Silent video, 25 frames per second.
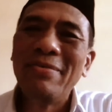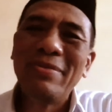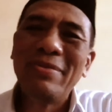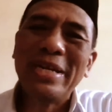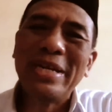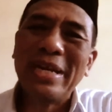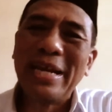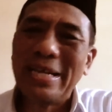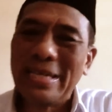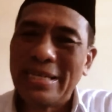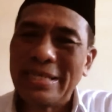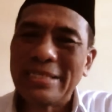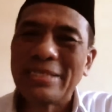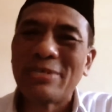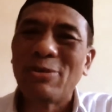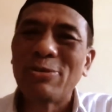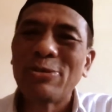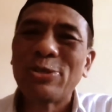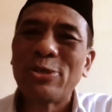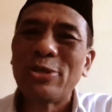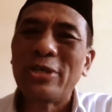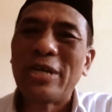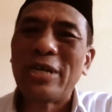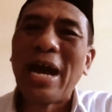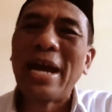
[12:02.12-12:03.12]
it is
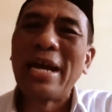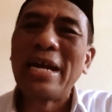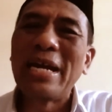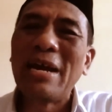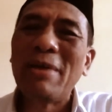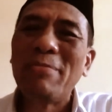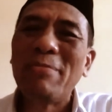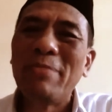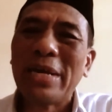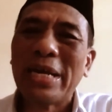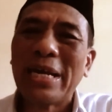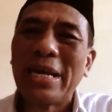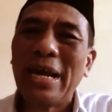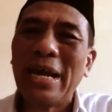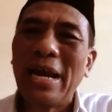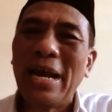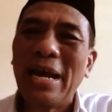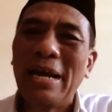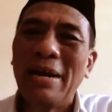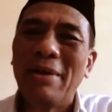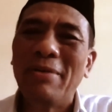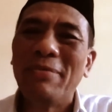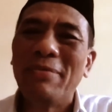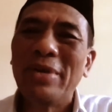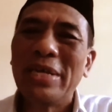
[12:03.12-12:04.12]
also dynamic
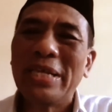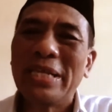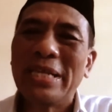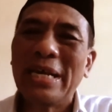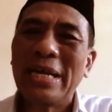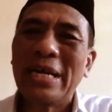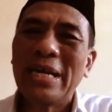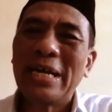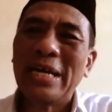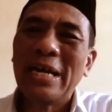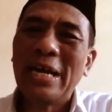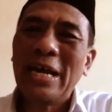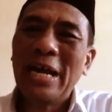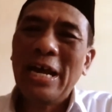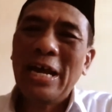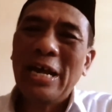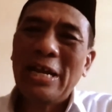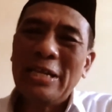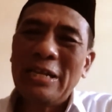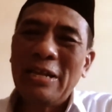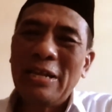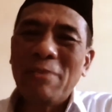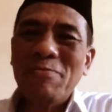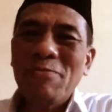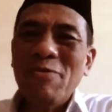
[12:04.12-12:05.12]
with the
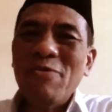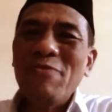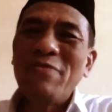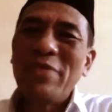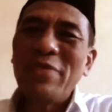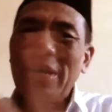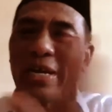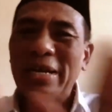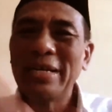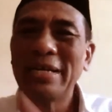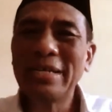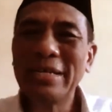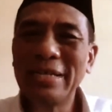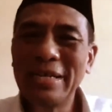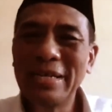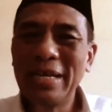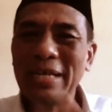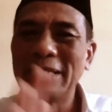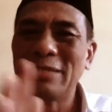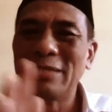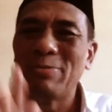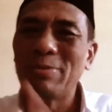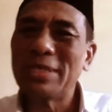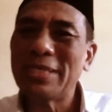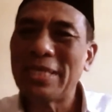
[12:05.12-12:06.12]
moving,
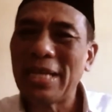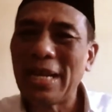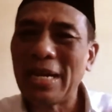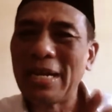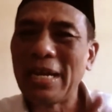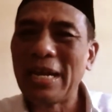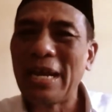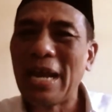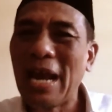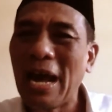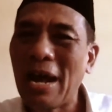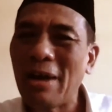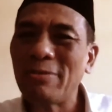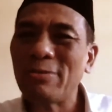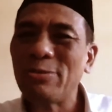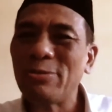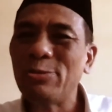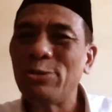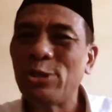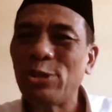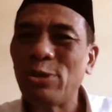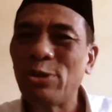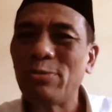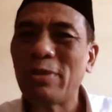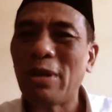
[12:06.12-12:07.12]
especially how to
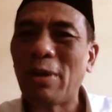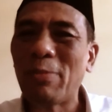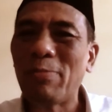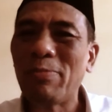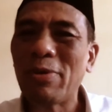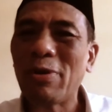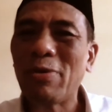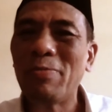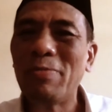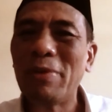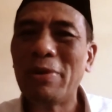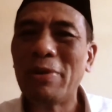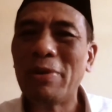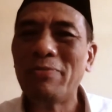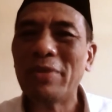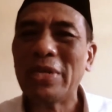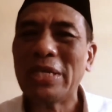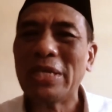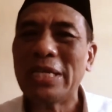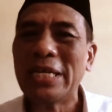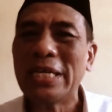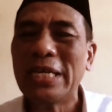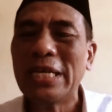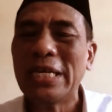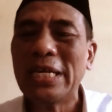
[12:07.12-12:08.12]
solve that problem
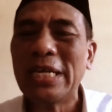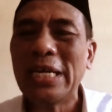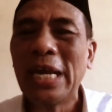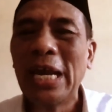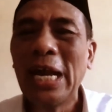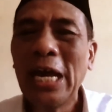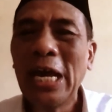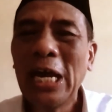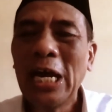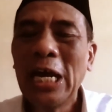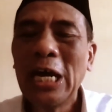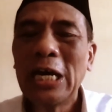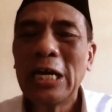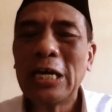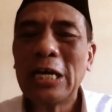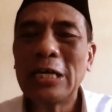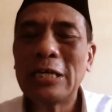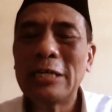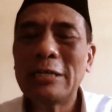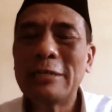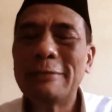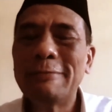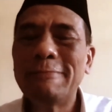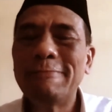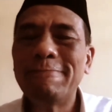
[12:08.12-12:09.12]
with the
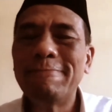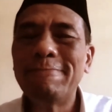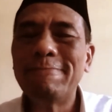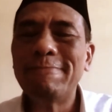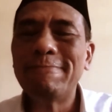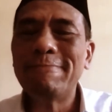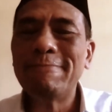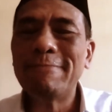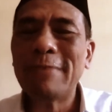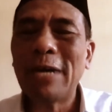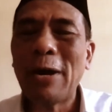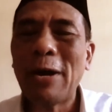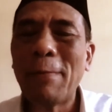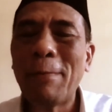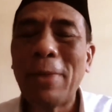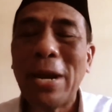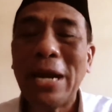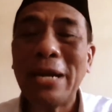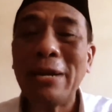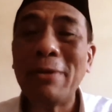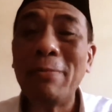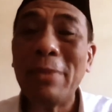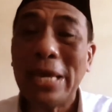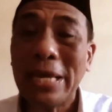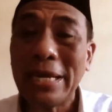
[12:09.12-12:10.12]

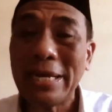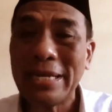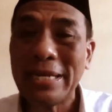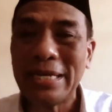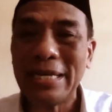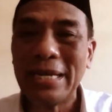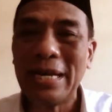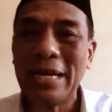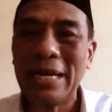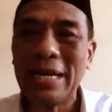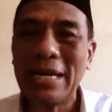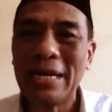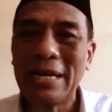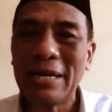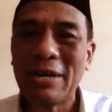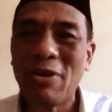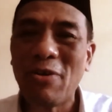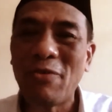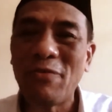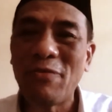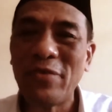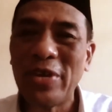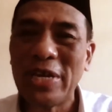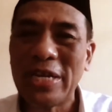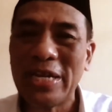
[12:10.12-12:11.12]
pandemic
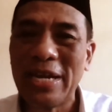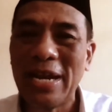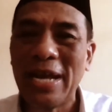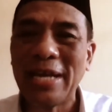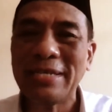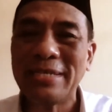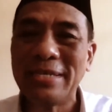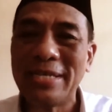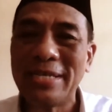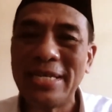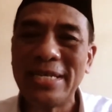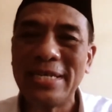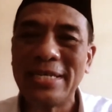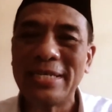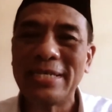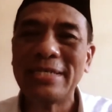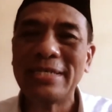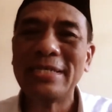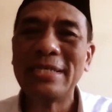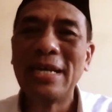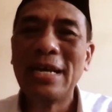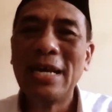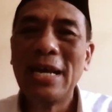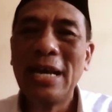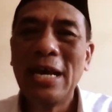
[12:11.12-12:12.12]
COVID-19.
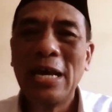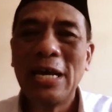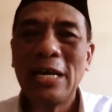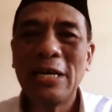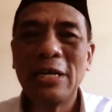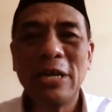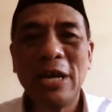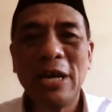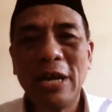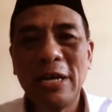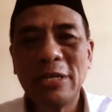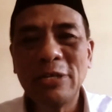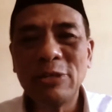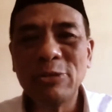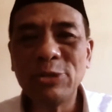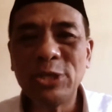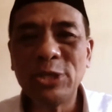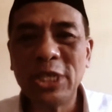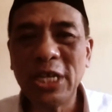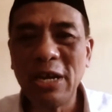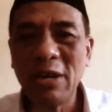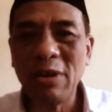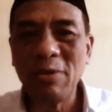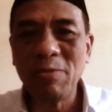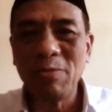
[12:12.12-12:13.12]
Yeah,
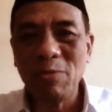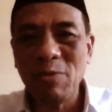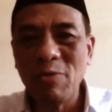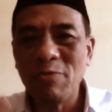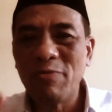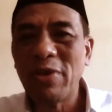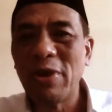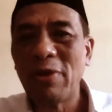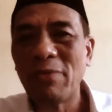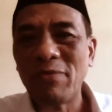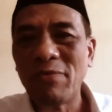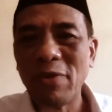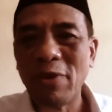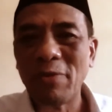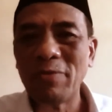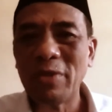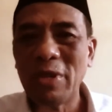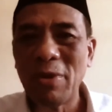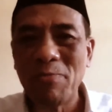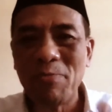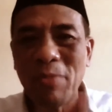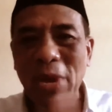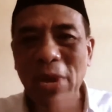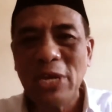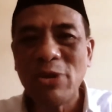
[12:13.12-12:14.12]
using moving from the
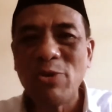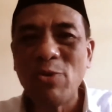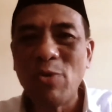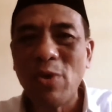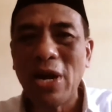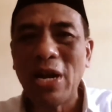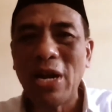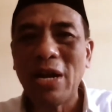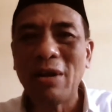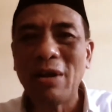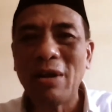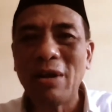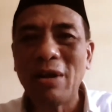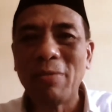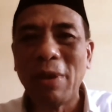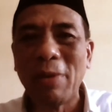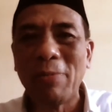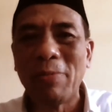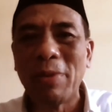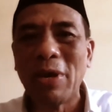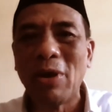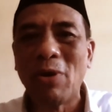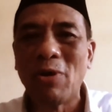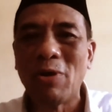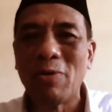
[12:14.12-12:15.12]
manual
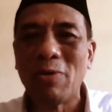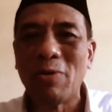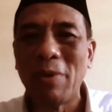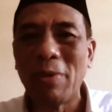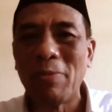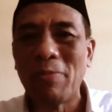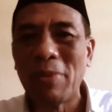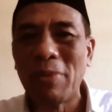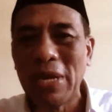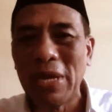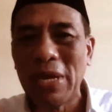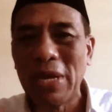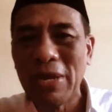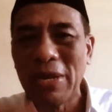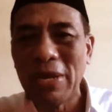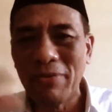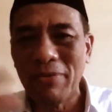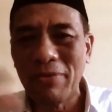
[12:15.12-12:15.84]
maybe, or maybe with